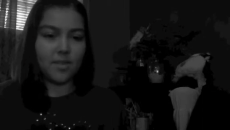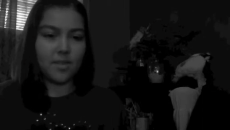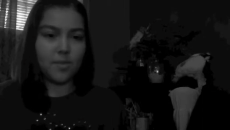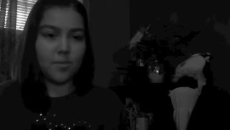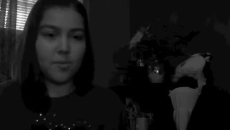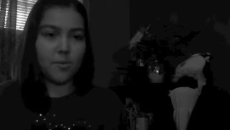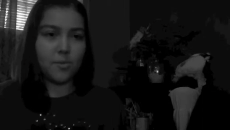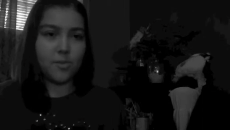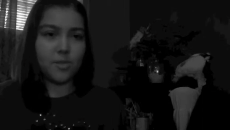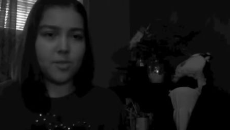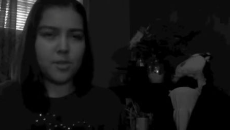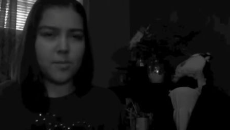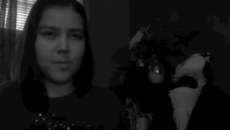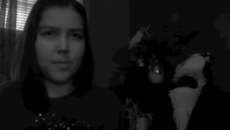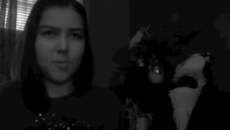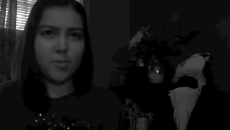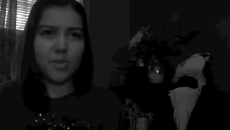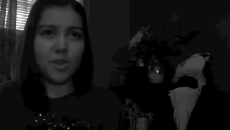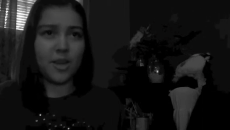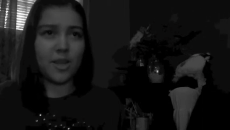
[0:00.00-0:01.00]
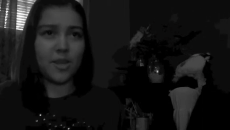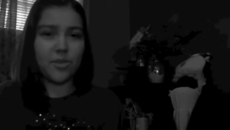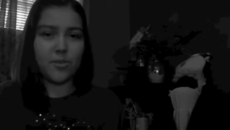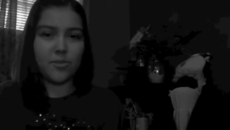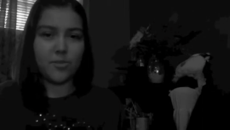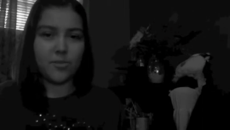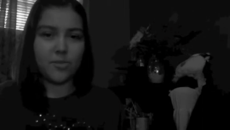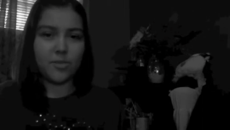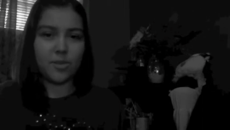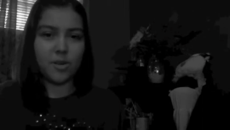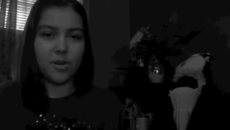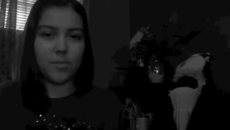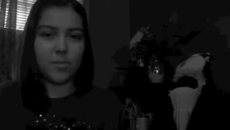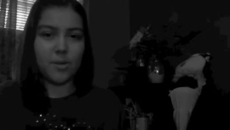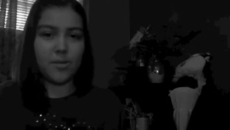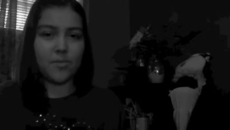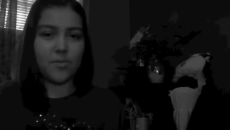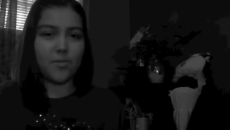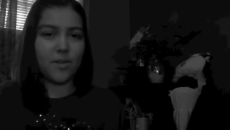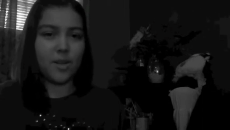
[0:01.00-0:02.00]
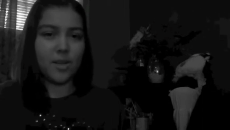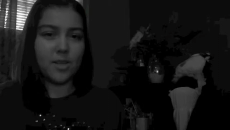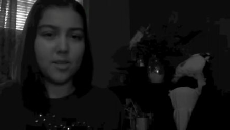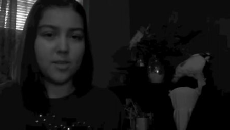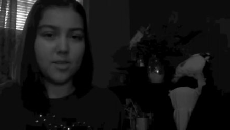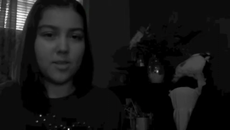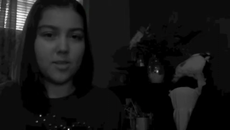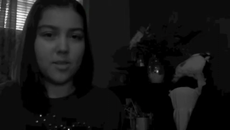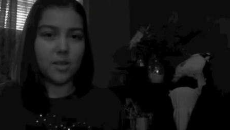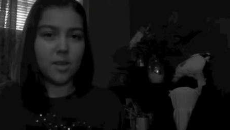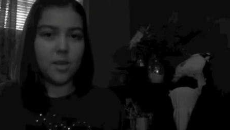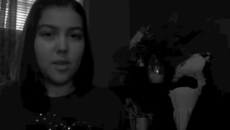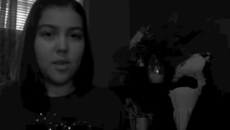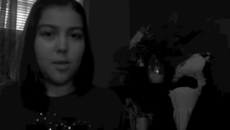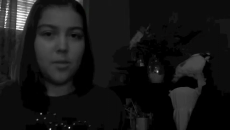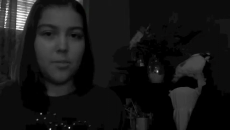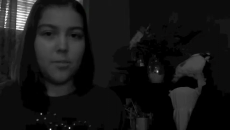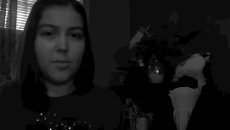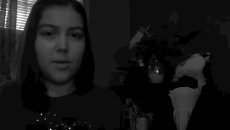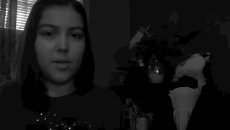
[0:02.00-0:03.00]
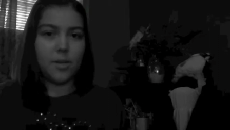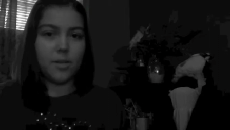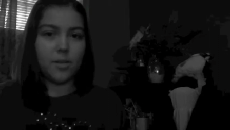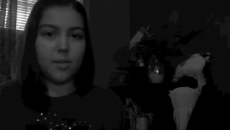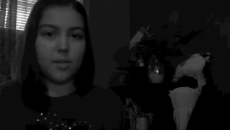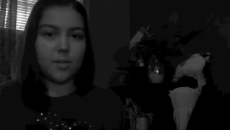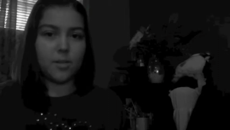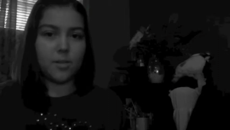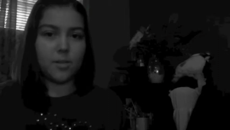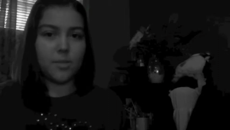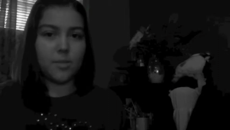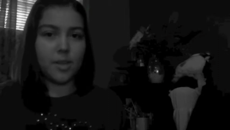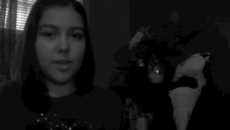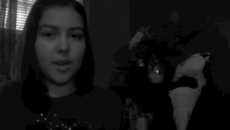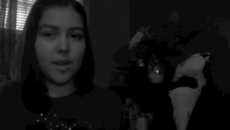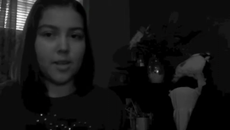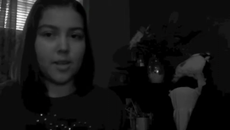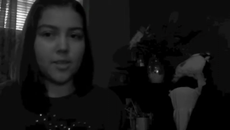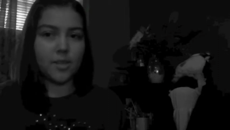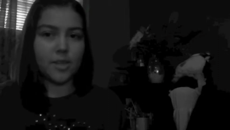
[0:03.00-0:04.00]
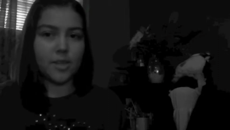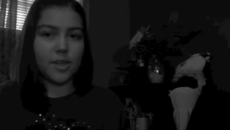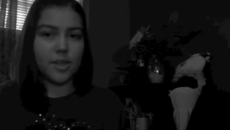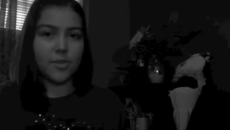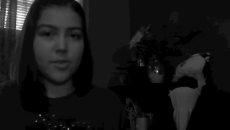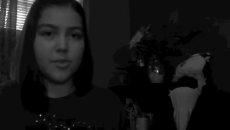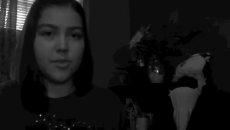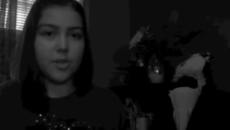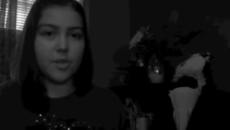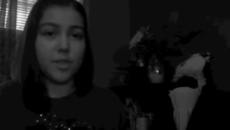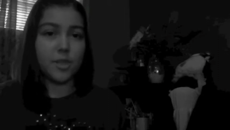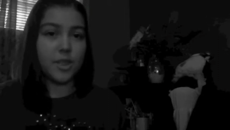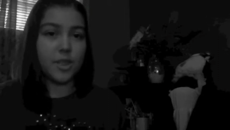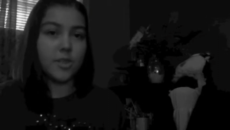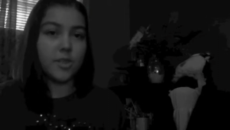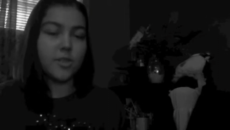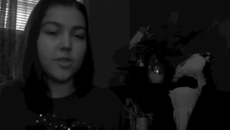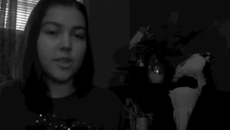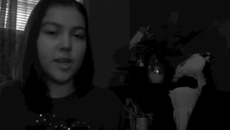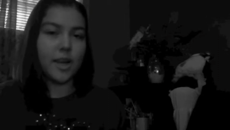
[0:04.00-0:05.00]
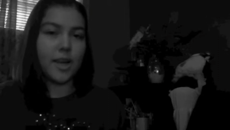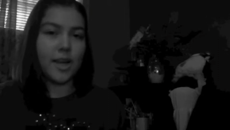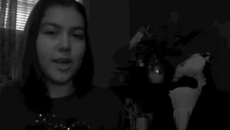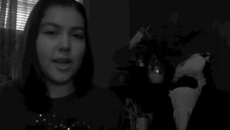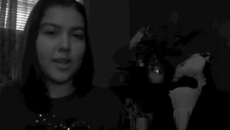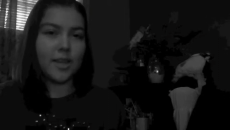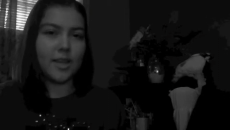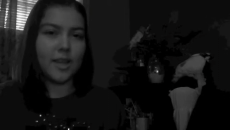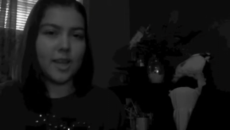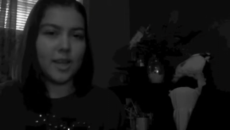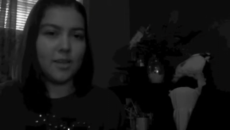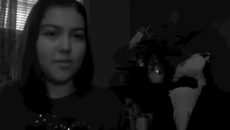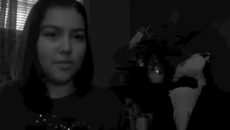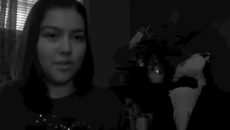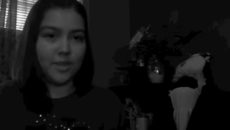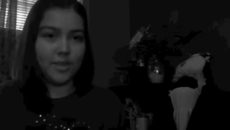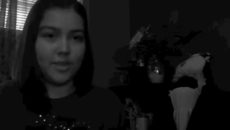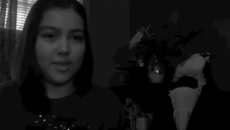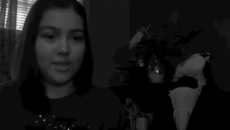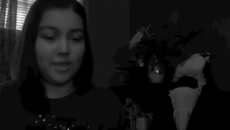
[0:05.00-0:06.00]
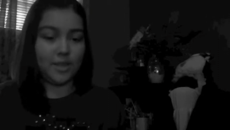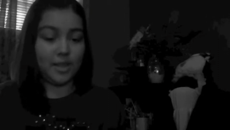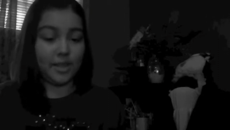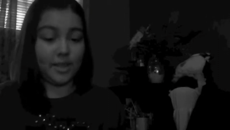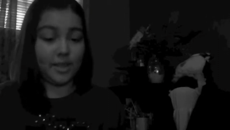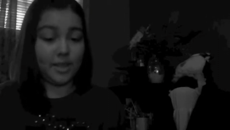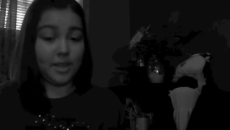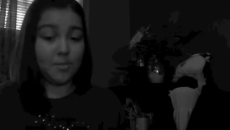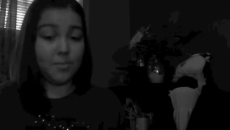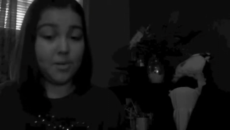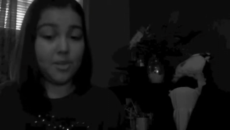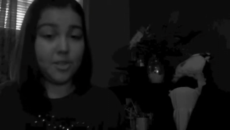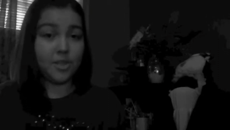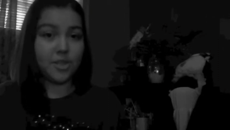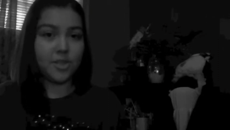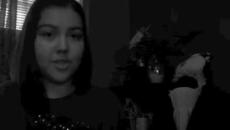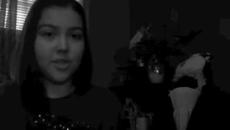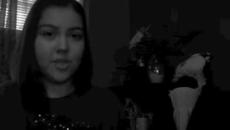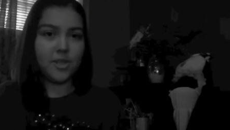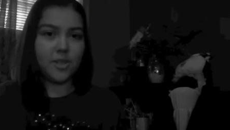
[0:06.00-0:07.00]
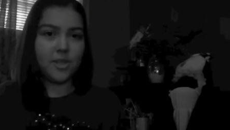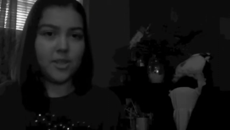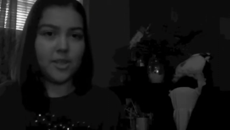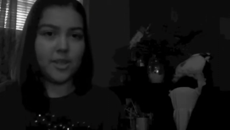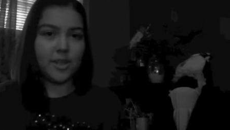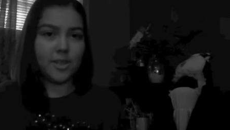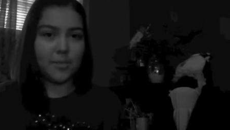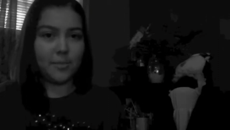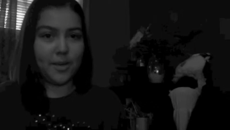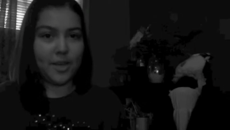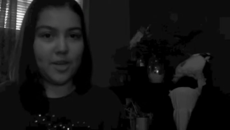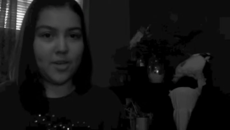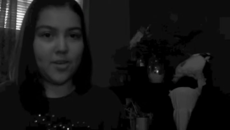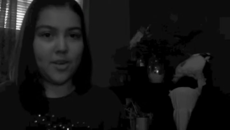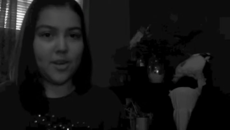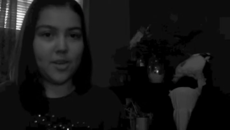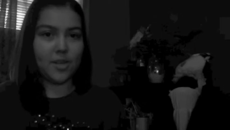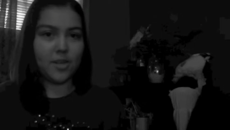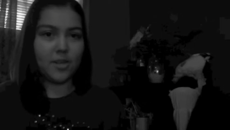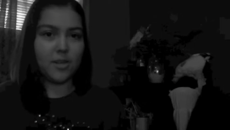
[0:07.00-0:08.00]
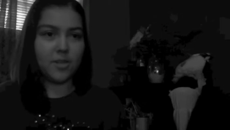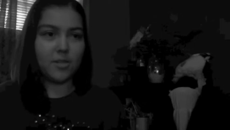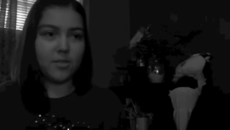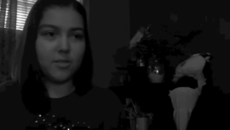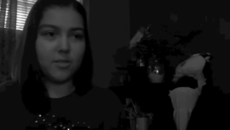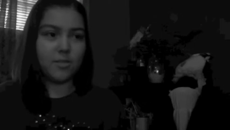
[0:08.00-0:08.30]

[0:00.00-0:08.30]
most of the people that I used are my friends, but some of the characters that I used are teachers that I had that I really didn't like that much, like the band director,